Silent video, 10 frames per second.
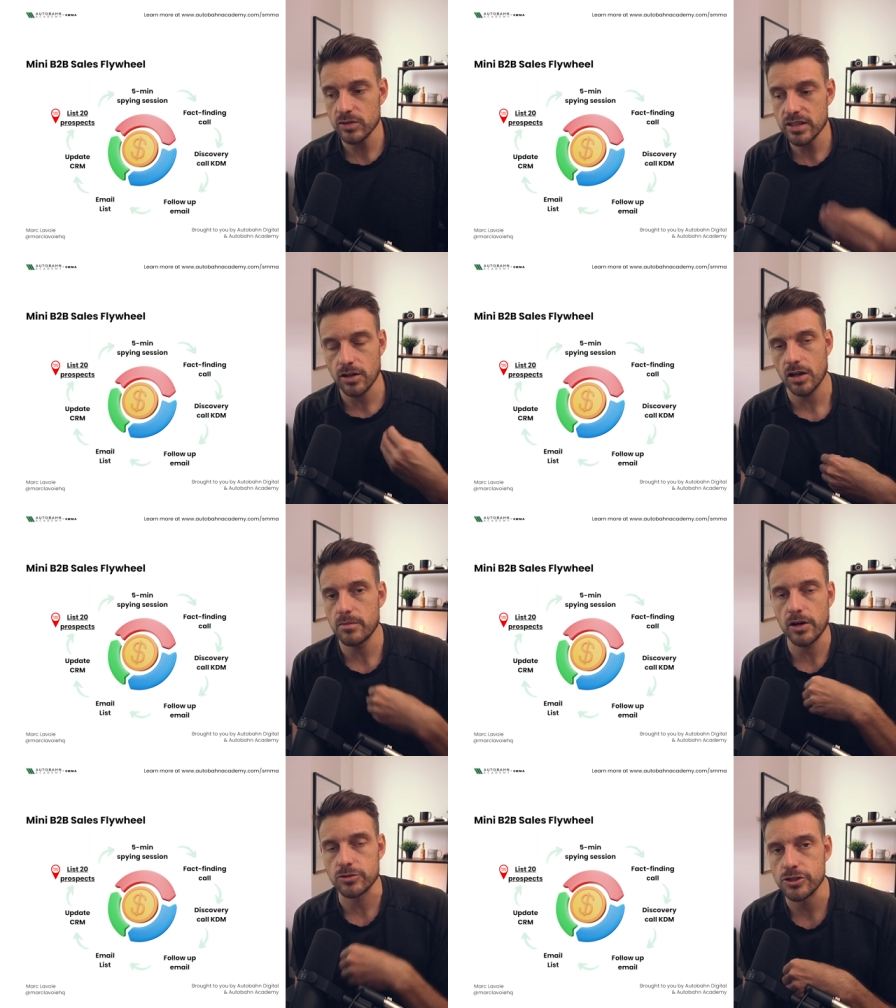only
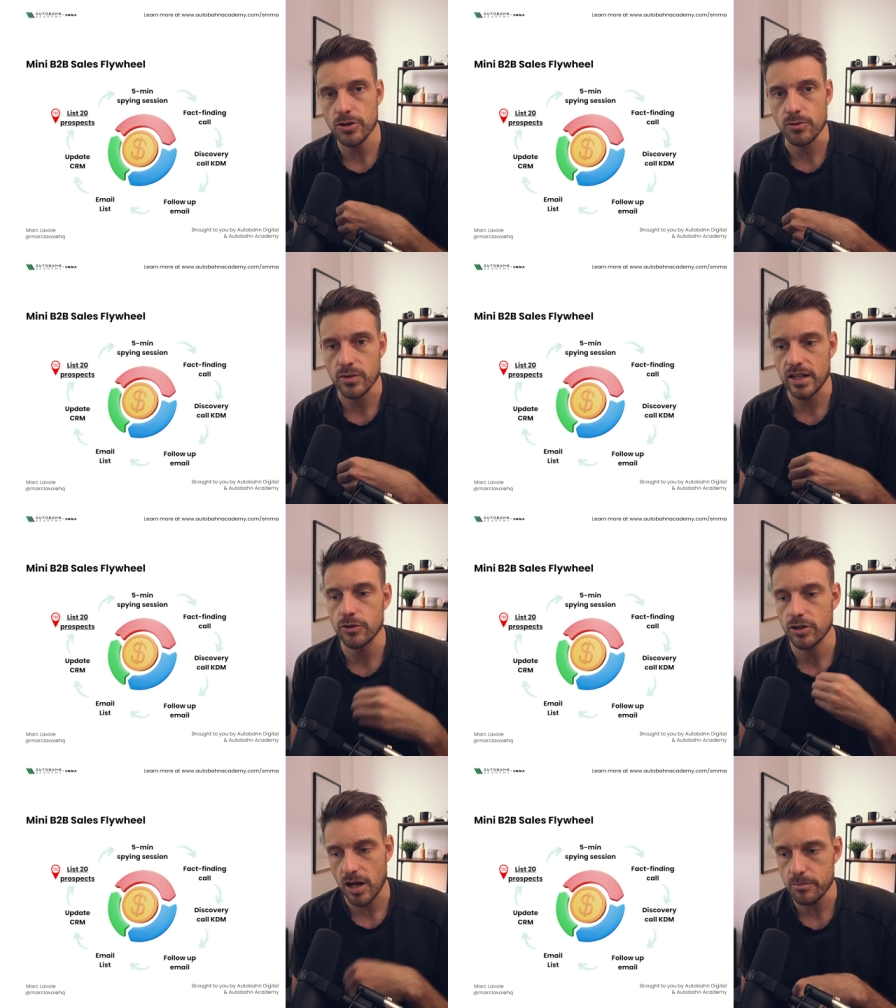talking about you
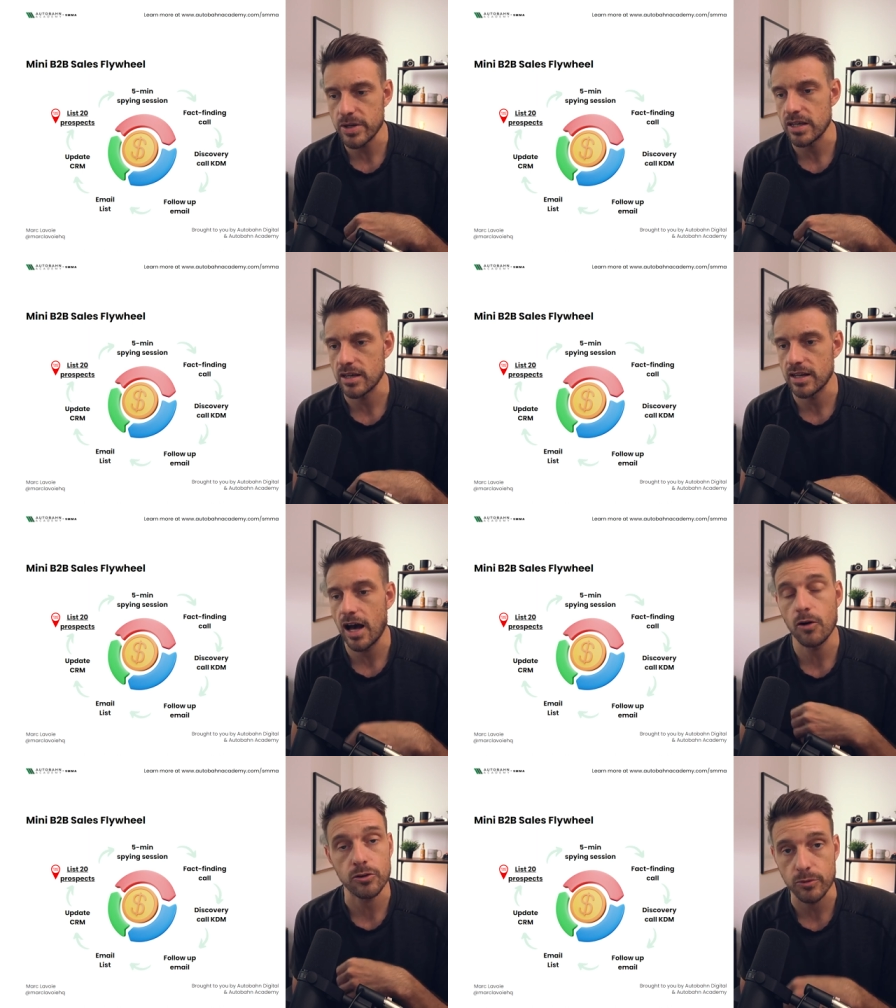and your company and
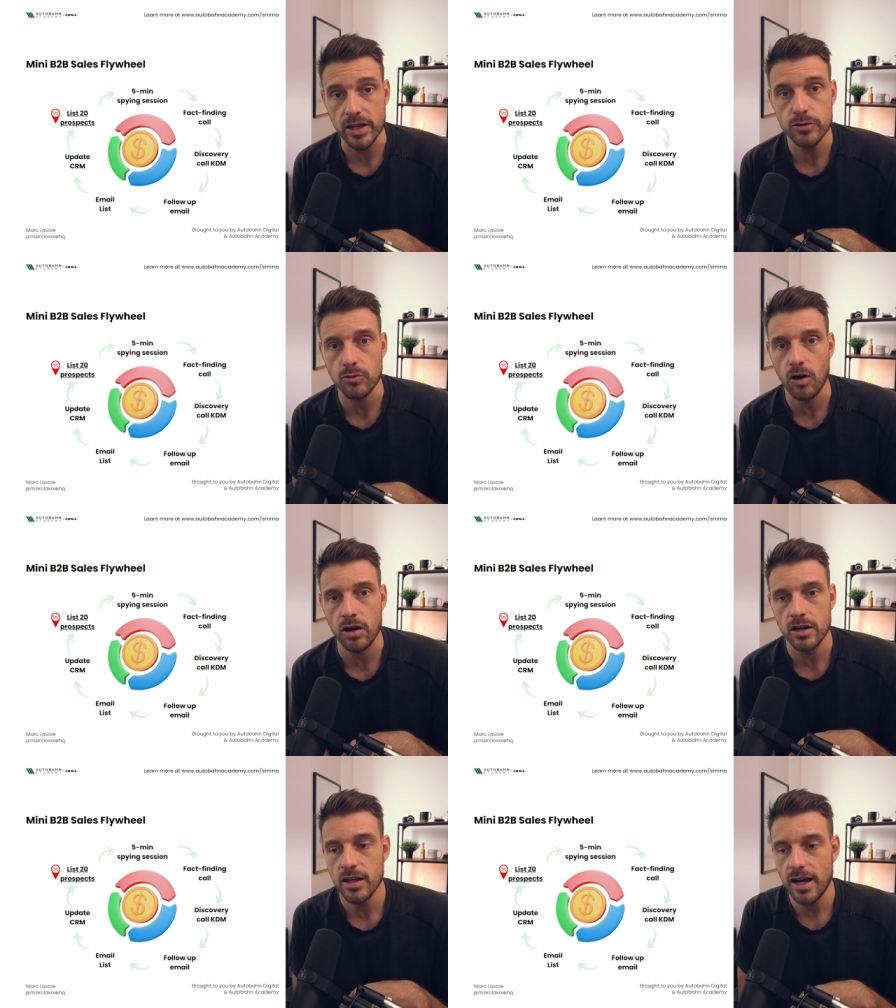how great you
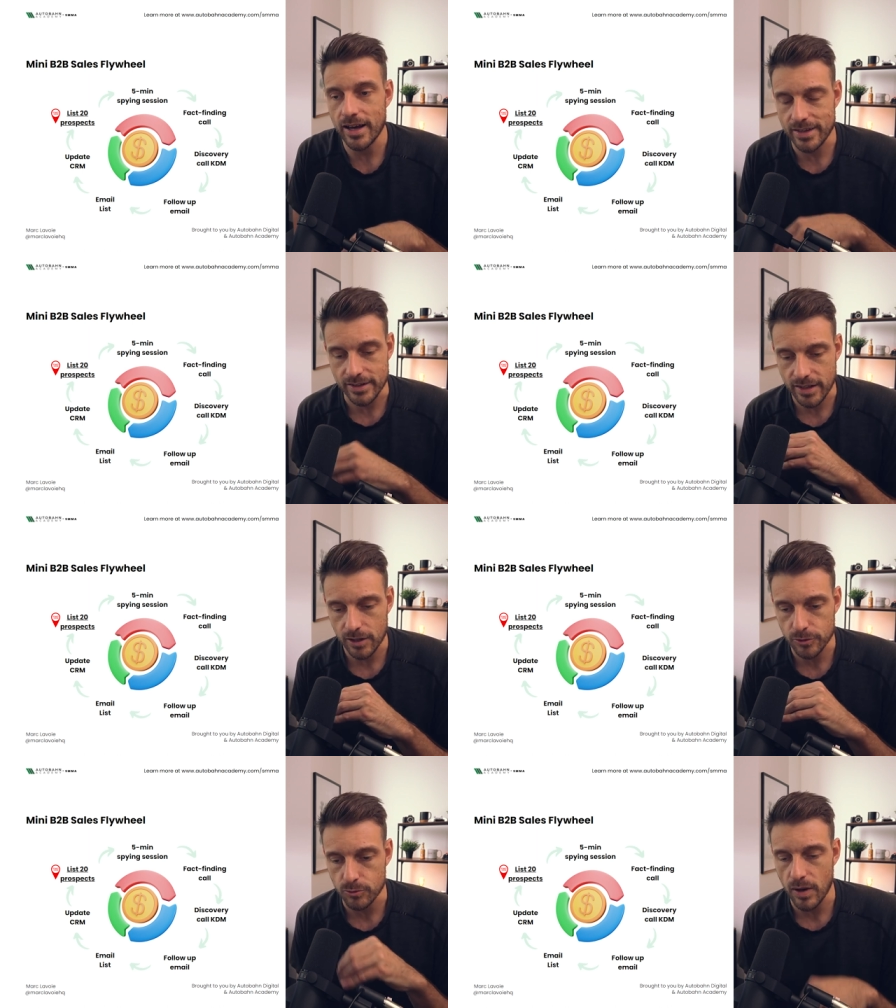are i can
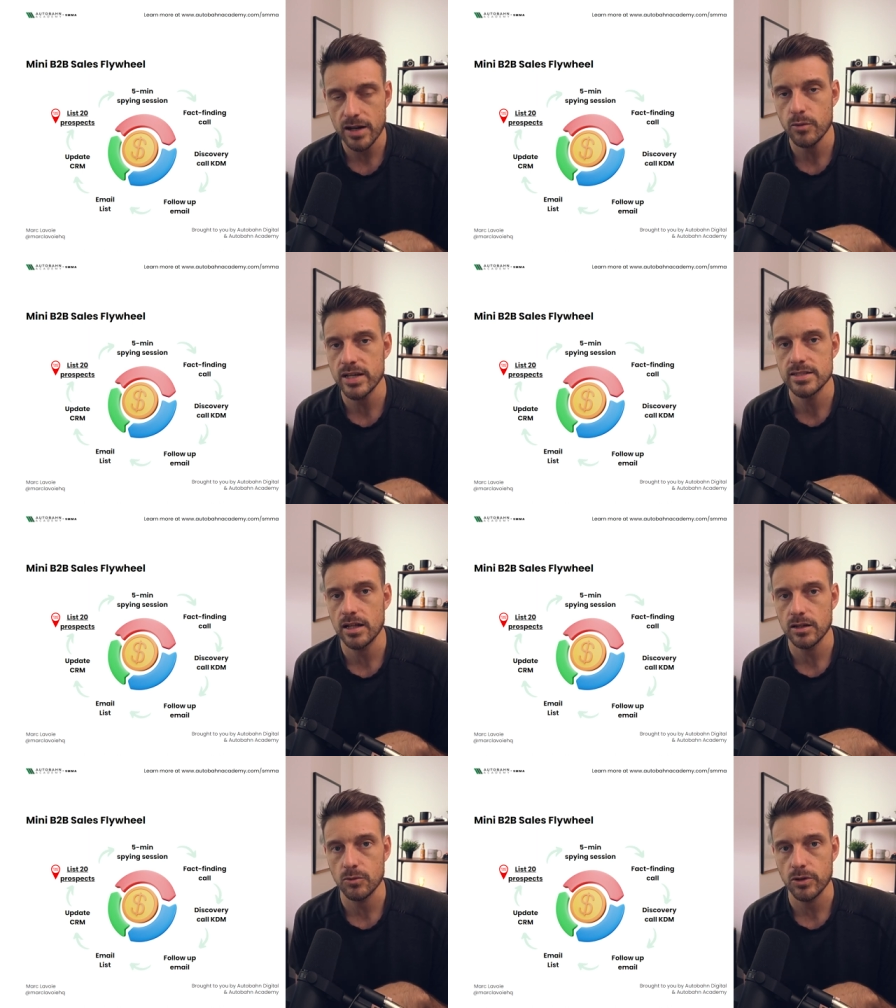tell you right away it's
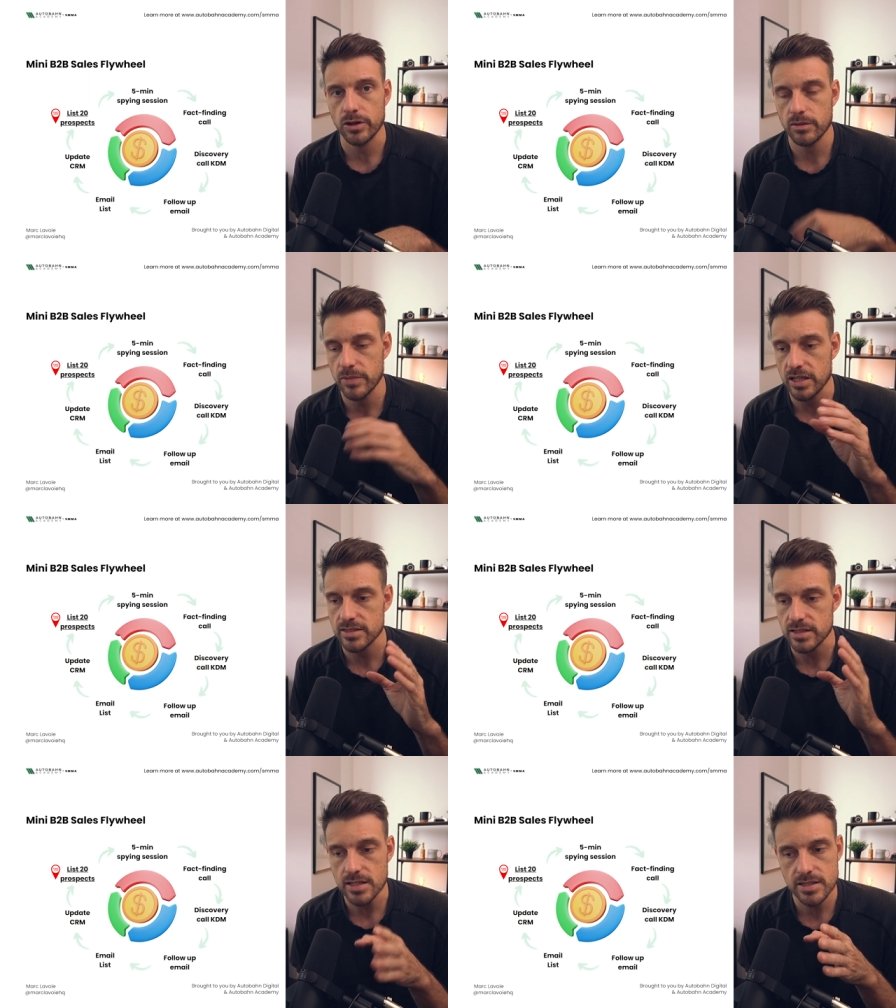not going to work
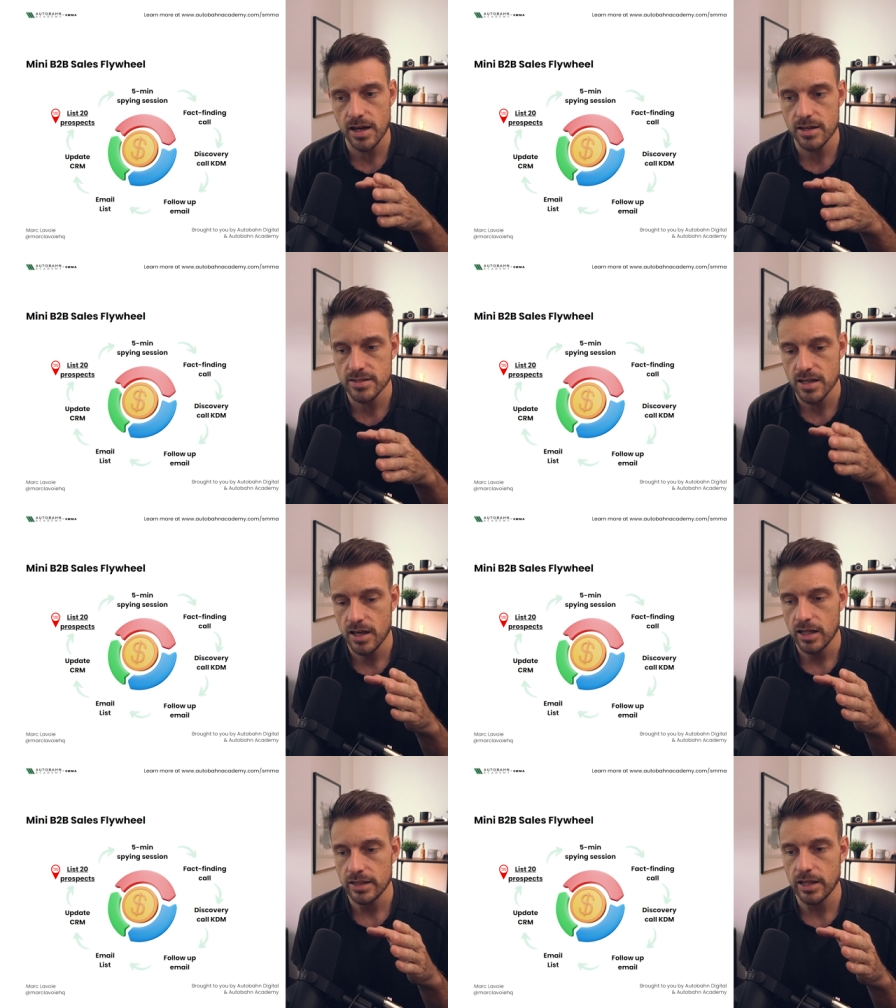because these guys
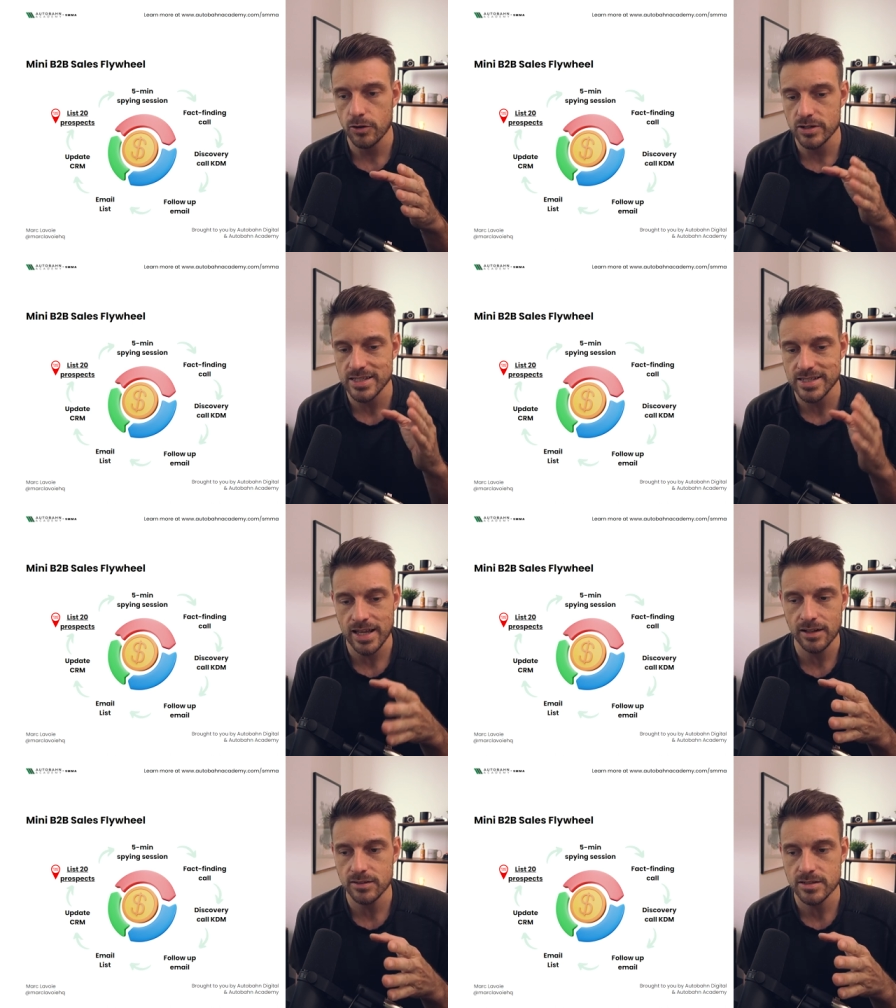they're
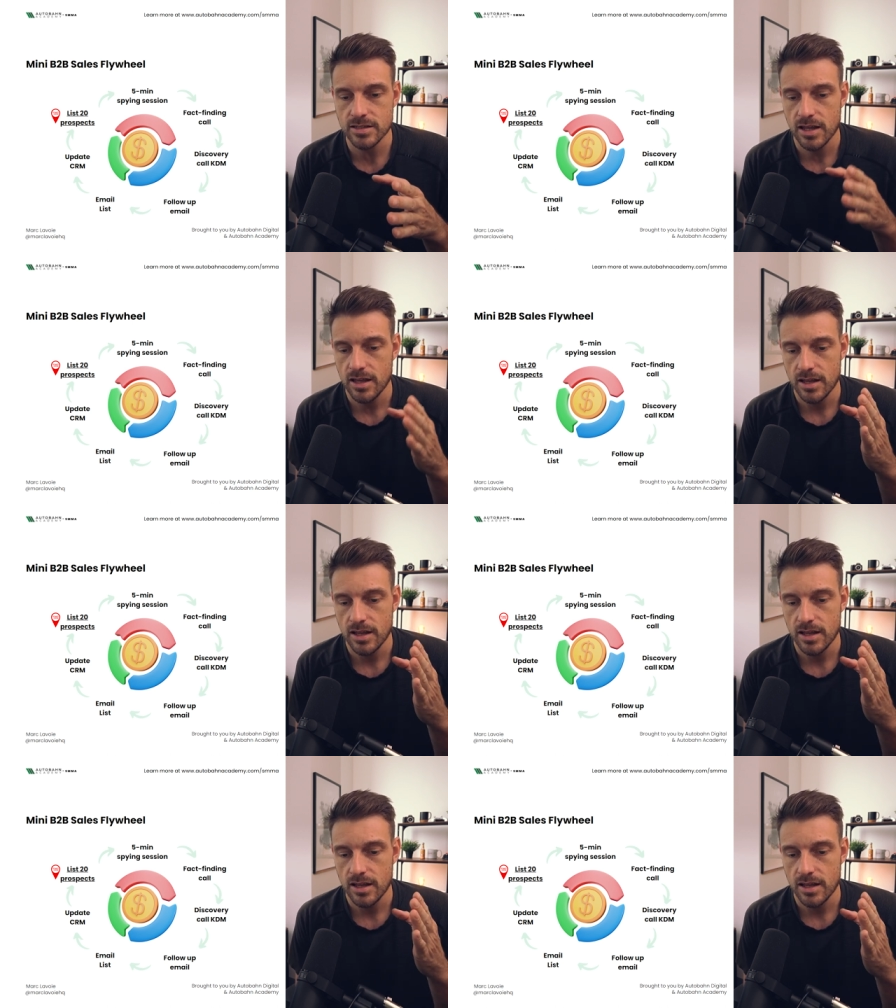sales